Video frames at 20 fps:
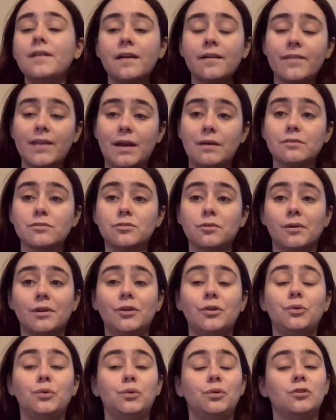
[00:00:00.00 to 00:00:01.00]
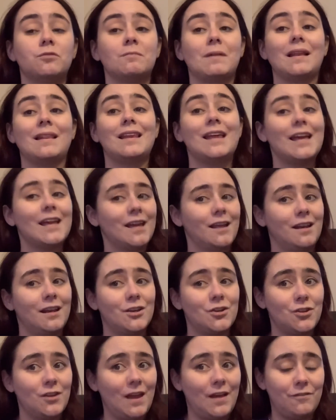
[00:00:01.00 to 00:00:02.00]
that I was going to lose my leg
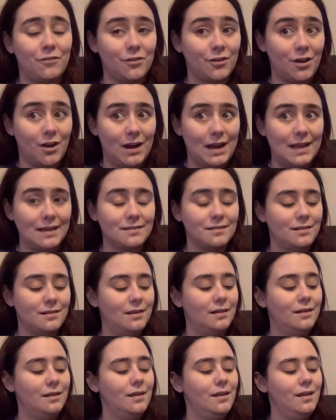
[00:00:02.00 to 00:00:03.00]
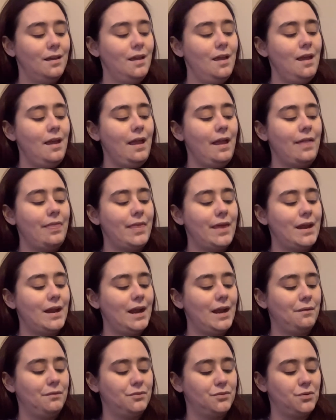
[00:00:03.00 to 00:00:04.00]
initially after the car accident, and then
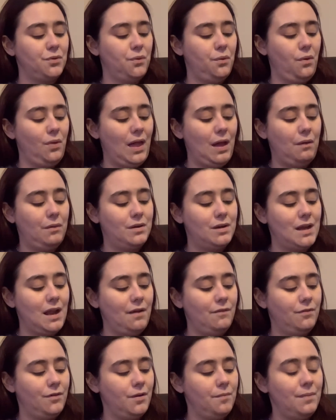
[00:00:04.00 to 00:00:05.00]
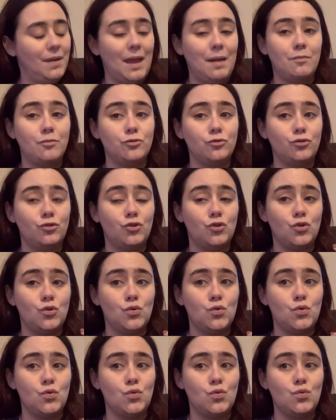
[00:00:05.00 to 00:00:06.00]
I was told I would never be able
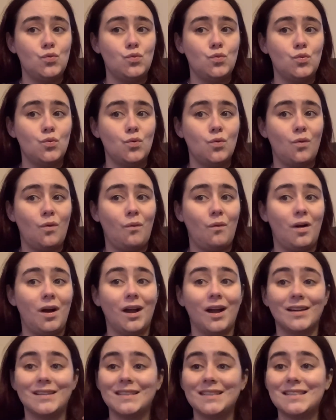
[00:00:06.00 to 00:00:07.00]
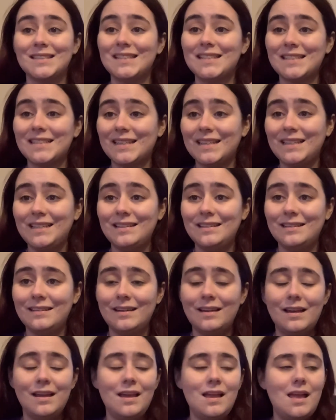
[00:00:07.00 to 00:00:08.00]
to walk unassisted.
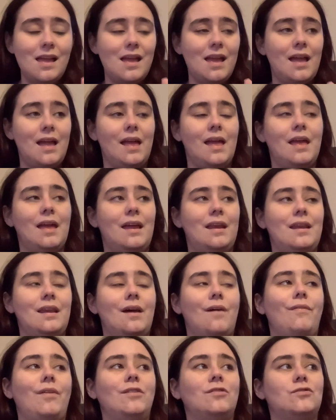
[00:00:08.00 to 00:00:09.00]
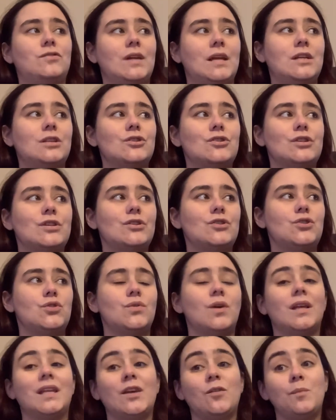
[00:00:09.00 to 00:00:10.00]
And now they've changed it to
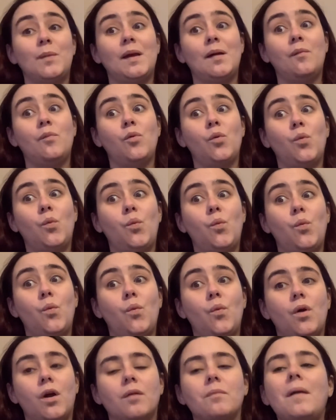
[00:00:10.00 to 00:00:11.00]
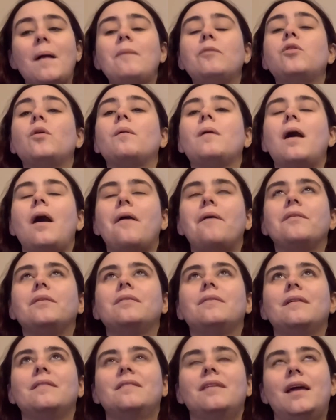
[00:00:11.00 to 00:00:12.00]
I'll never be able to, or if, oh,
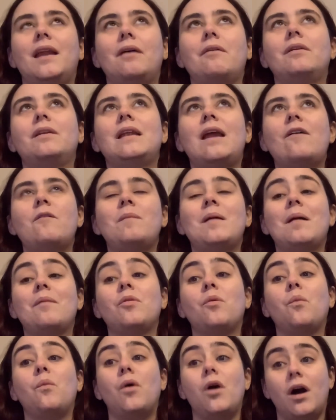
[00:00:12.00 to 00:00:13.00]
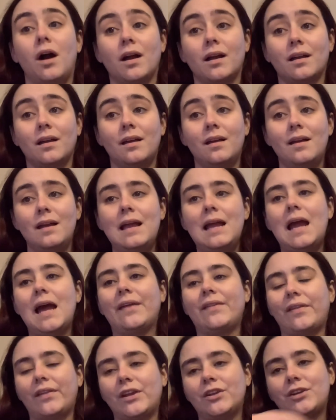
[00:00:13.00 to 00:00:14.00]
they said I would never be able to walk, and
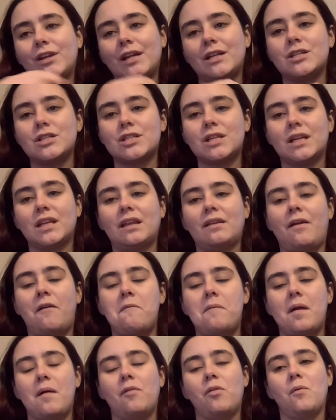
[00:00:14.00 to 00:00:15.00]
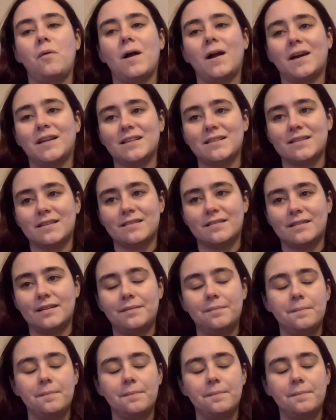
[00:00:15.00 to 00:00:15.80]
then they changed it so I'd be able to walk unassisted